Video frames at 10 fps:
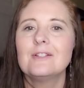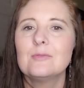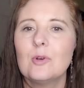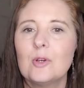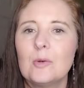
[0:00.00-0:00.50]
is
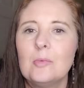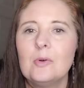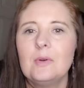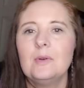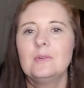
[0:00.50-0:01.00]

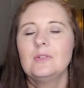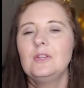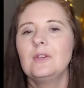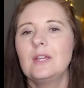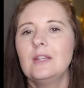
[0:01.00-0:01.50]
workable, you
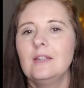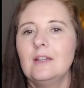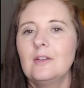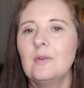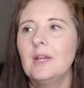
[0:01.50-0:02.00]

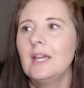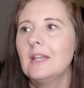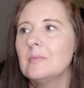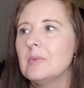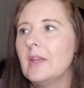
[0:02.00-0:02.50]
can go ahead
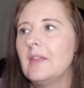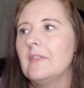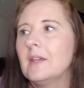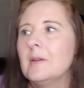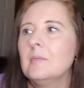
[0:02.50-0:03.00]
and plant
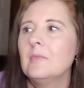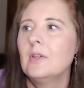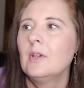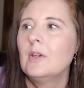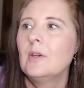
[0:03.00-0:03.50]
them.
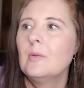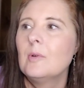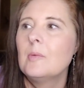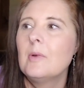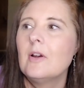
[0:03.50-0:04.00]

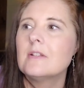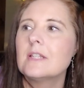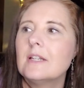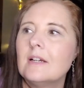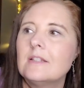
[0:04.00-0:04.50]
Rhubarbs
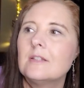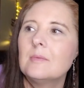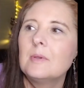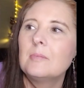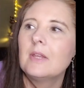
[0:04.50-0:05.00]
can also
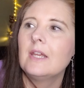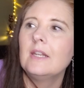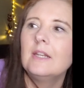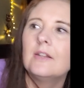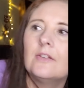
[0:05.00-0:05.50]
be
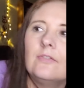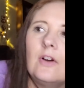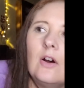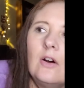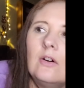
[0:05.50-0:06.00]
planted in the
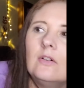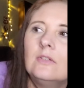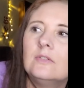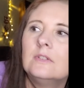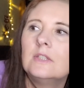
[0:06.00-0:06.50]
fall
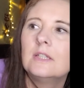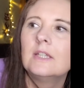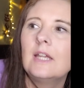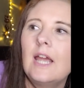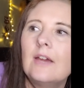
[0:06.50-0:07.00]

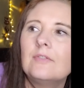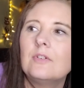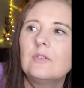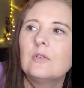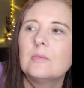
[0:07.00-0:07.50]
after
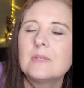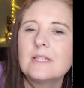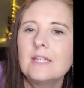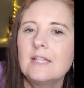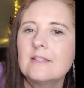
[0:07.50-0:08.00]

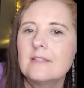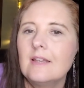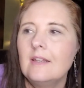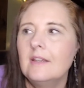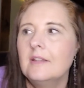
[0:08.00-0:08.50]
dormancy has
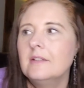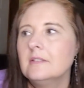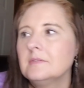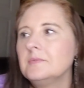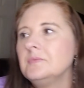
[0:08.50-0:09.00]
set in.
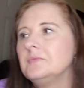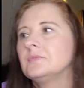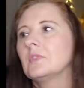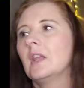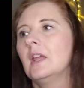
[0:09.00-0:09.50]

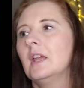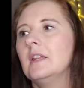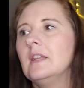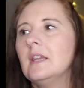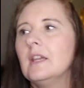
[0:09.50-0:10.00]

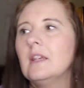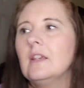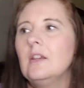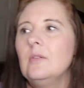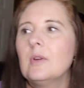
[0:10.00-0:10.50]

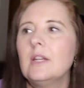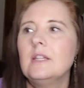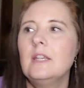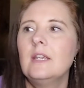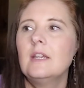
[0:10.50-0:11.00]
You want to
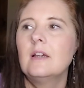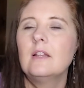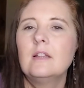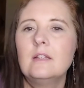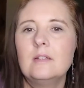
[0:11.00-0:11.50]
dig
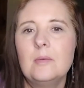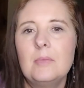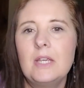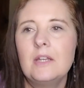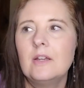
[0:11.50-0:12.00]
a
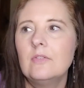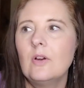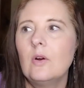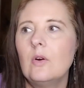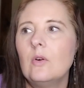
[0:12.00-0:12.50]
big enough
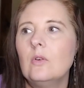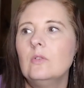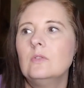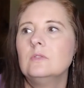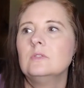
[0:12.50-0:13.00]
hole
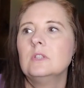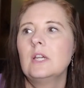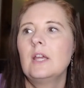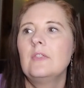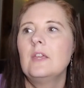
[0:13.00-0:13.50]

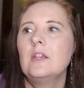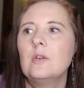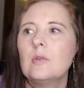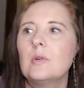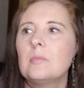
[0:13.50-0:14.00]
that your
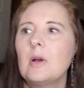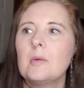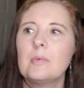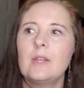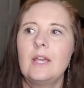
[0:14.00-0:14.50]
rhubarb
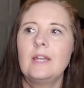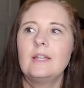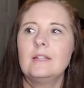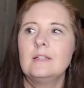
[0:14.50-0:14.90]
plant